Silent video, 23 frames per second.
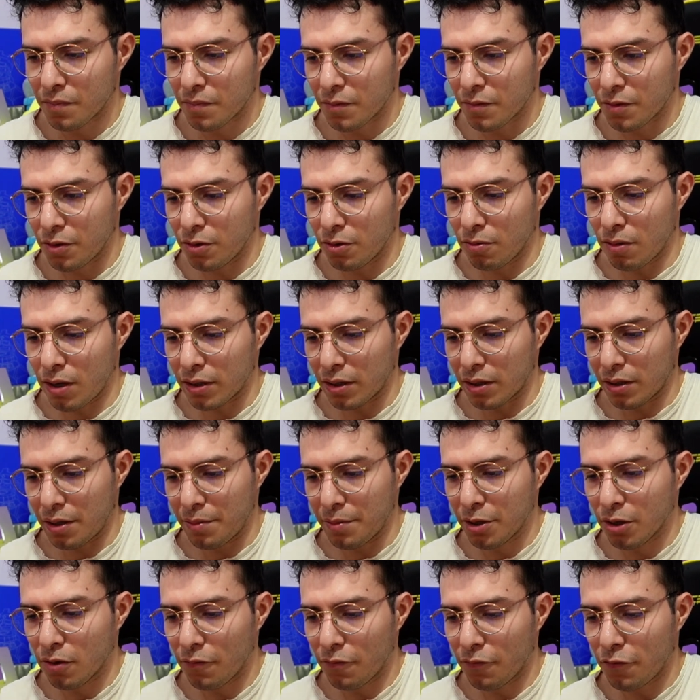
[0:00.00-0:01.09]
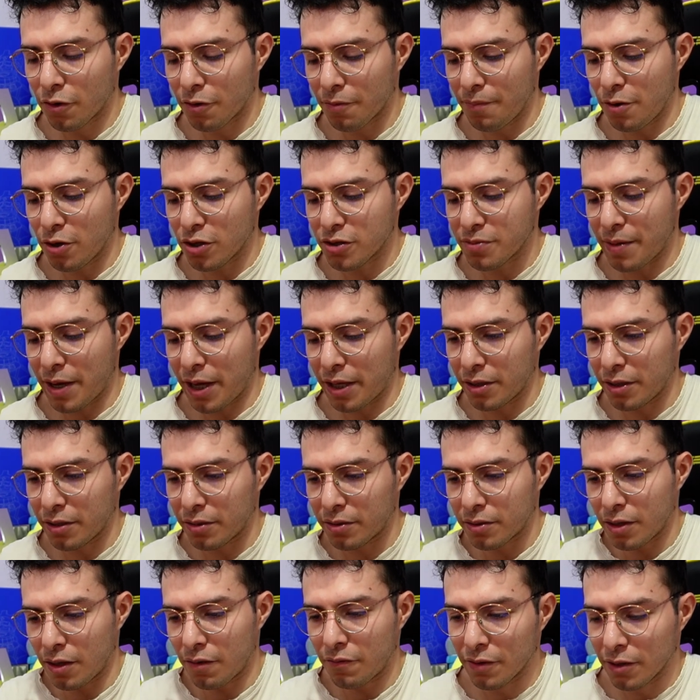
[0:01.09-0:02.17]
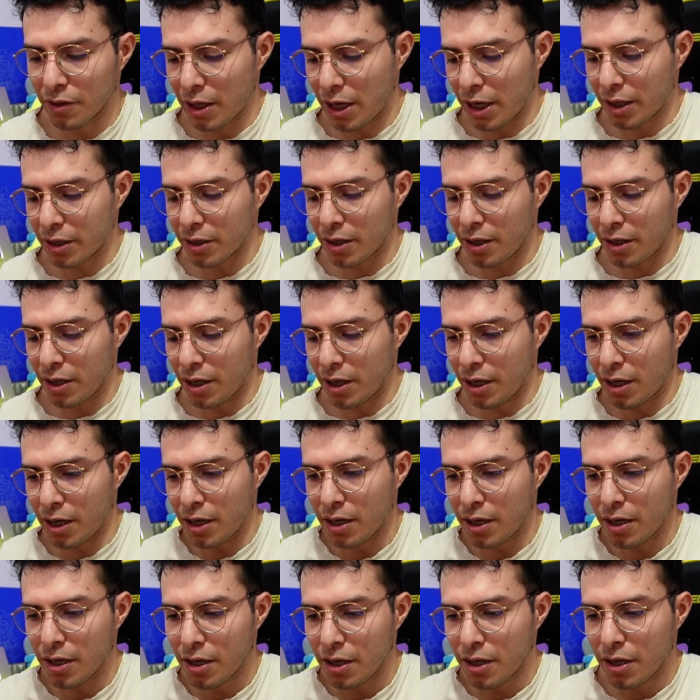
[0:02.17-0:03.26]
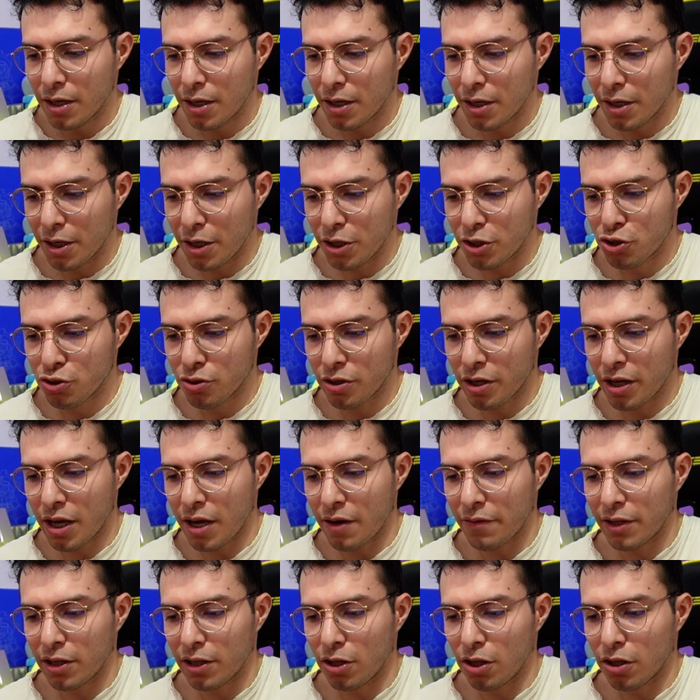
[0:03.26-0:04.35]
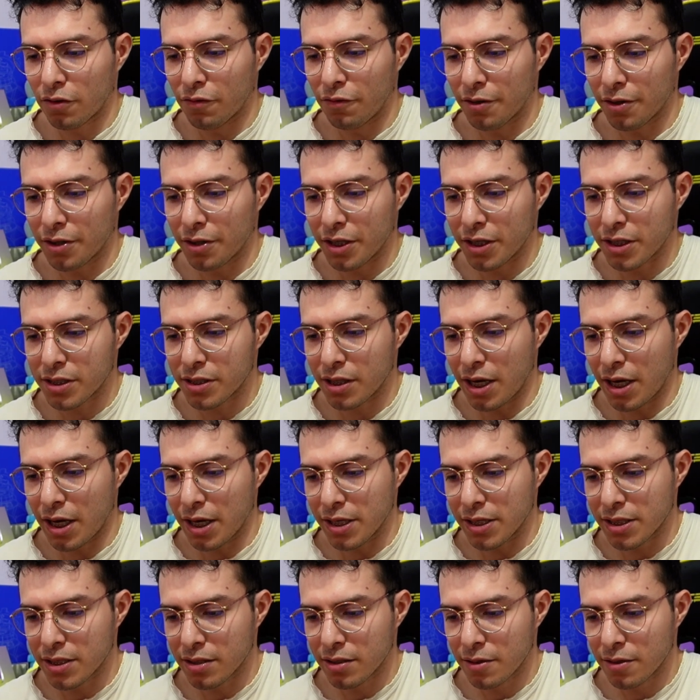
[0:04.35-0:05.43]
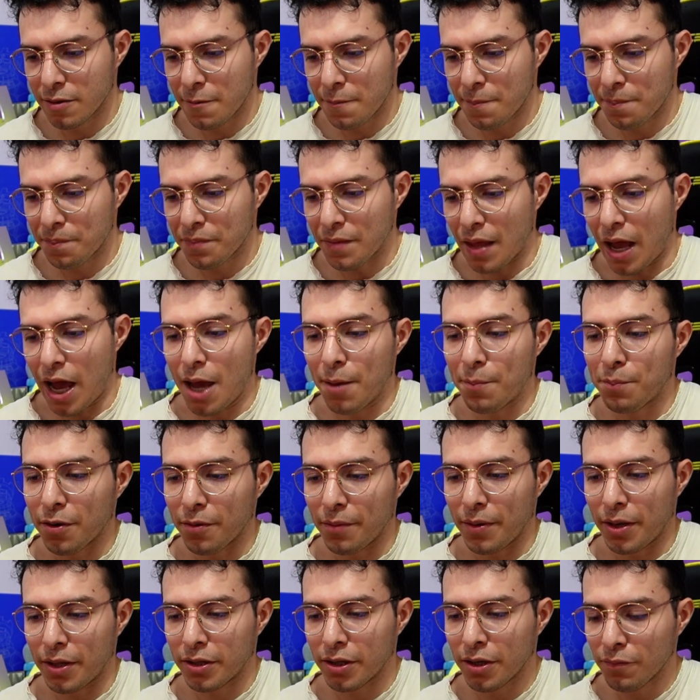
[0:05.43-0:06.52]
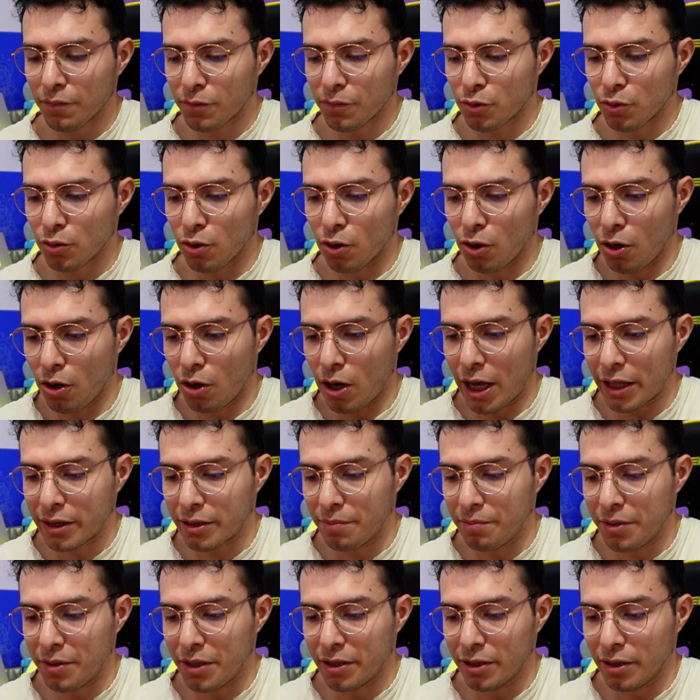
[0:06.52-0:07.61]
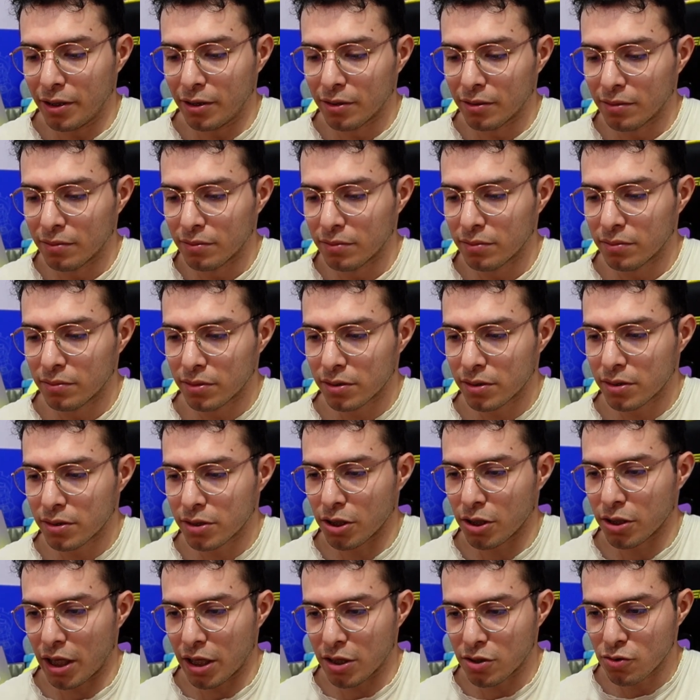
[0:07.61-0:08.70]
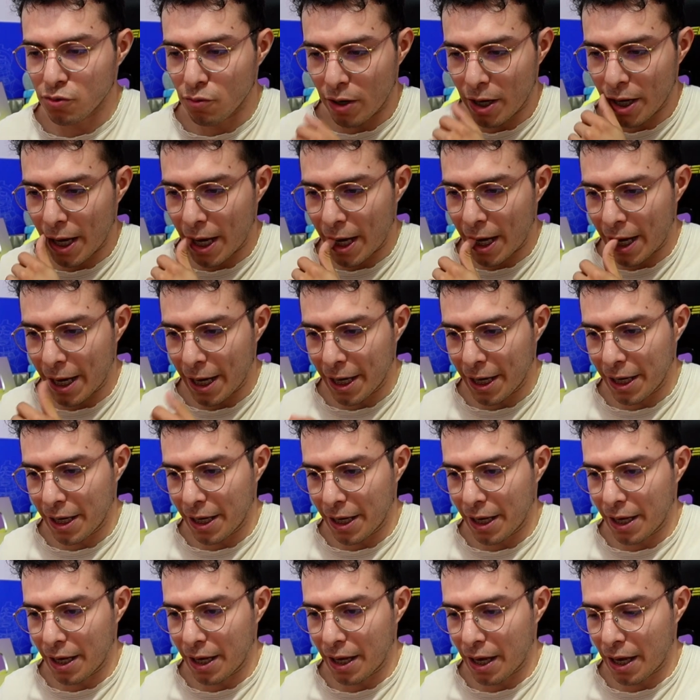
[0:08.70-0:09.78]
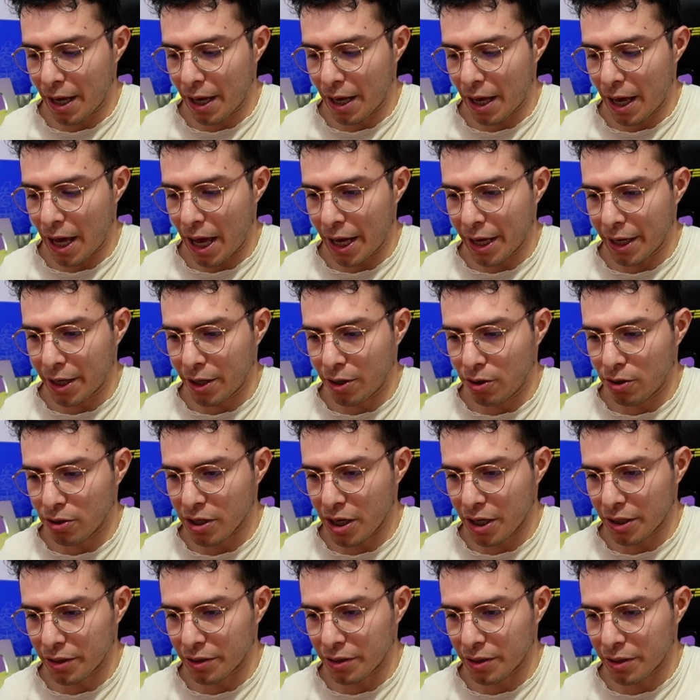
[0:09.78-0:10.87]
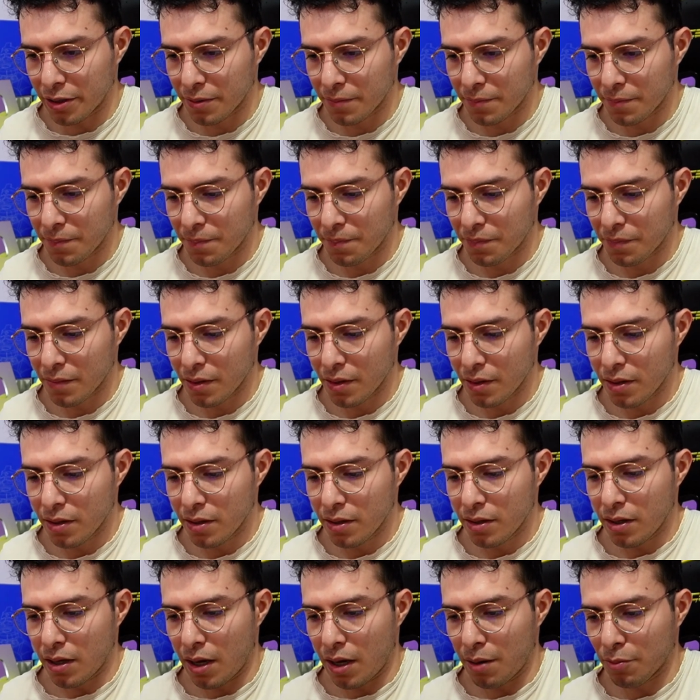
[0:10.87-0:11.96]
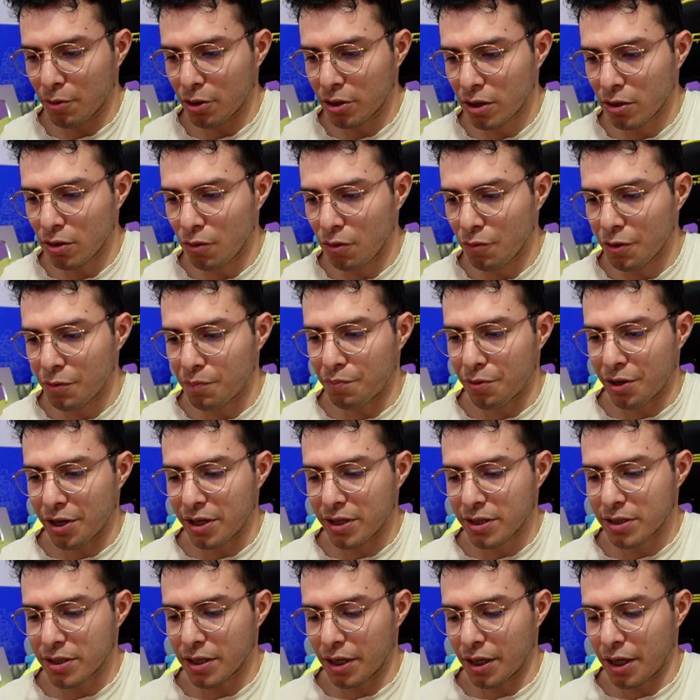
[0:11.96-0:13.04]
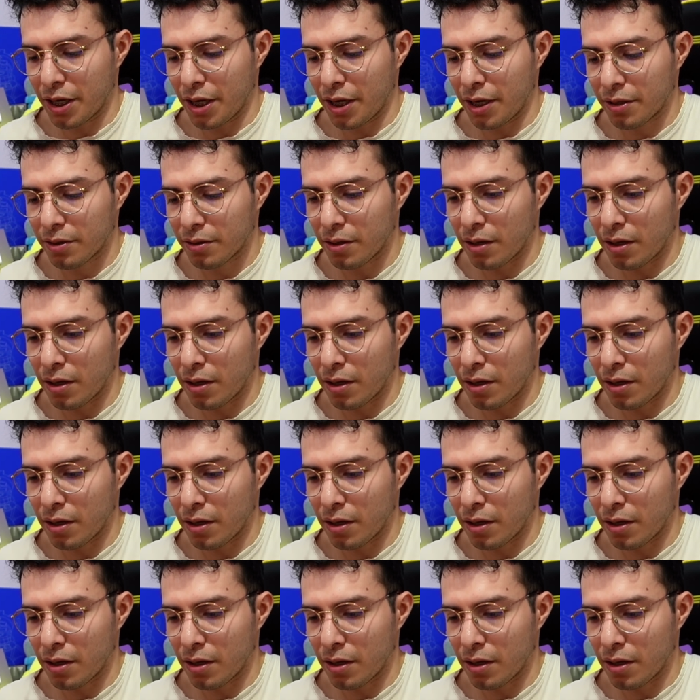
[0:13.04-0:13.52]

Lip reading: You know what? Let me go for Boss Bandit. I feel like he shouldn't have a lot for this. Nice. I prevent him to go at the middle. So that's why I go right there. I'm gonna go with Prince again.